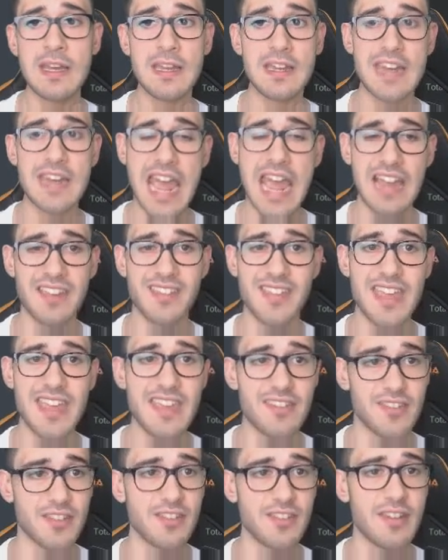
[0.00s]
next
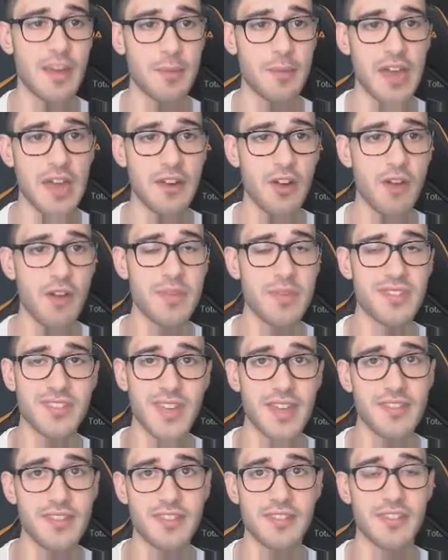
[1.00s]
season, I mean, I know I've been
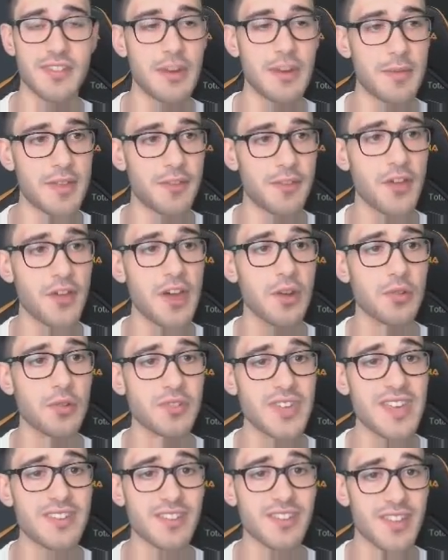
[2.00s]
saying this is going to be the final
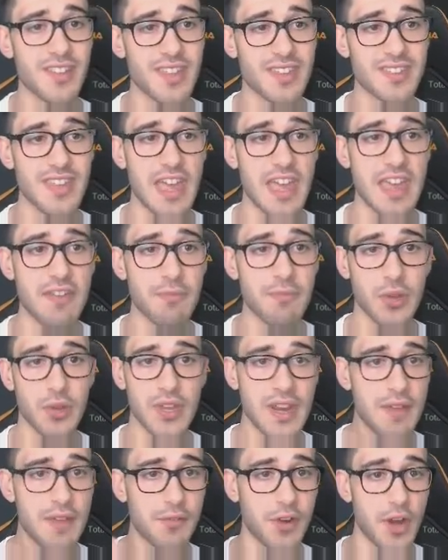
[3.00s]
season of this save, but you
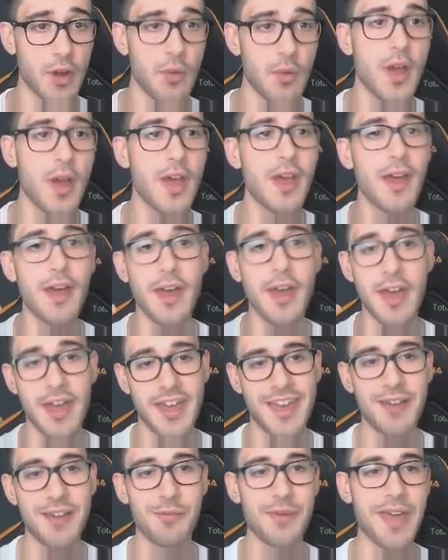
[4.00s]
never know.
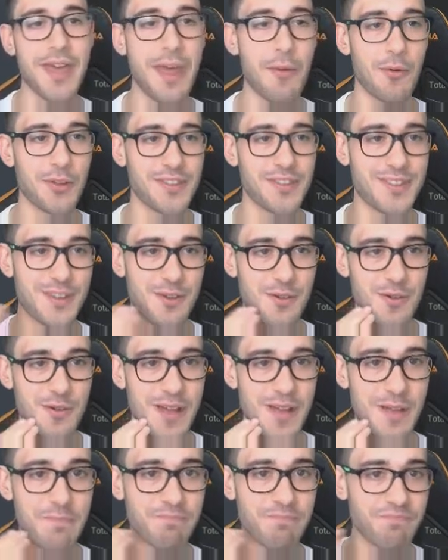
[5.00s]
He'll be able
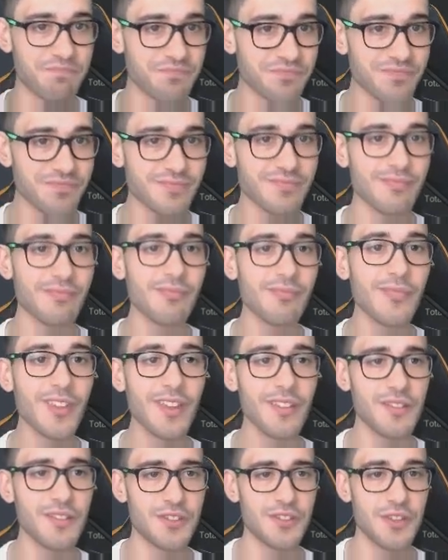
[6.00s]
to
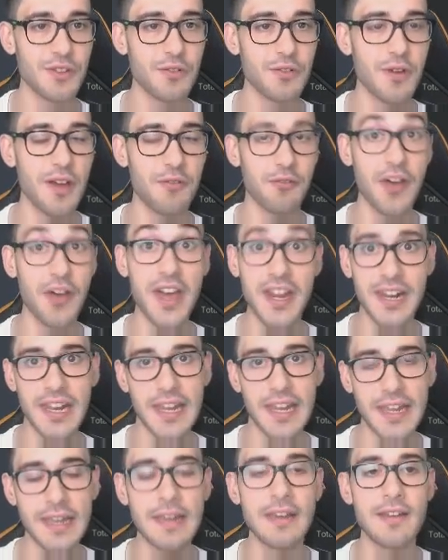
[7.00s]
to
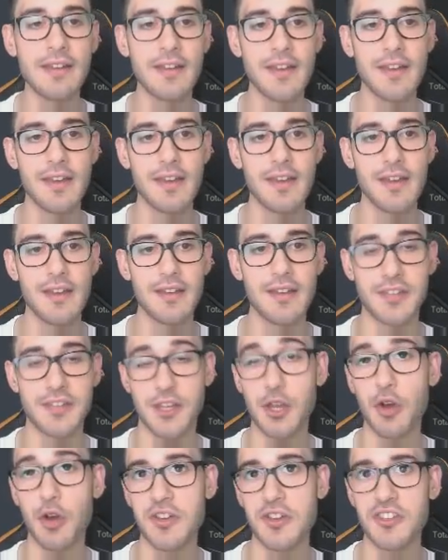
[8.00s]
finally
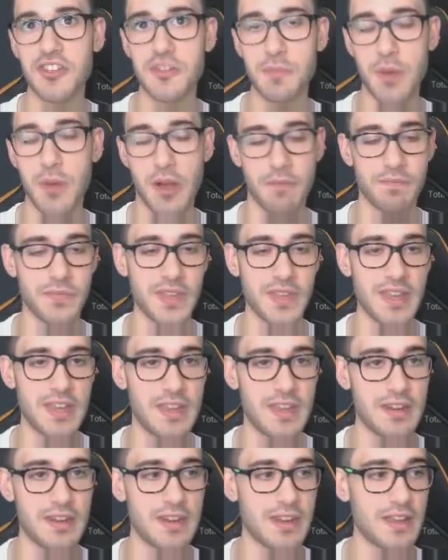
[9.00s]
secure his spot
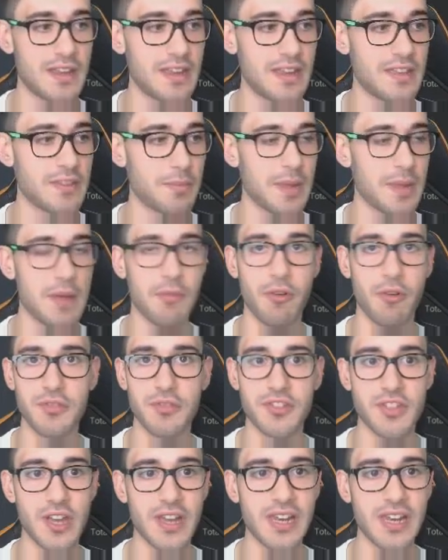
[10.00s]
in the Blackburn Rovers starting